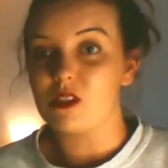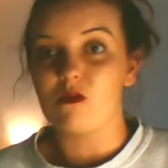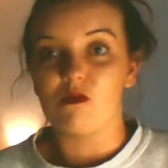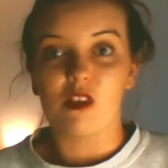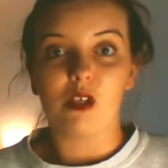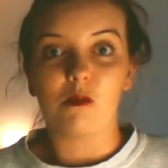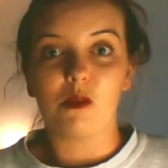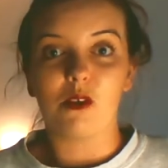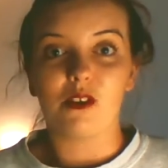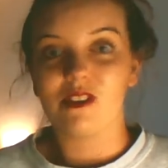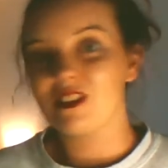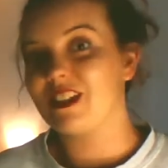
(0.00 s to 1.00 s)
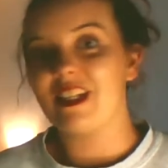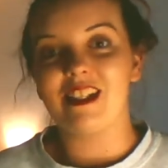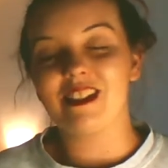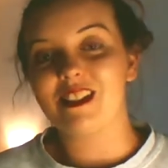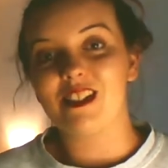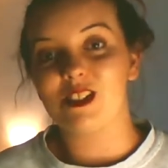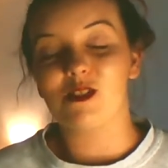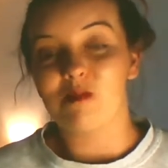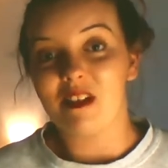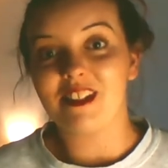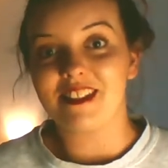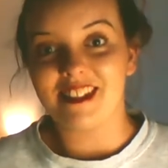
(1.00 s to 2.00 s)
read books, and it's
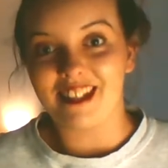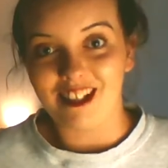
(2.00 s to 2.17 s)
amazing.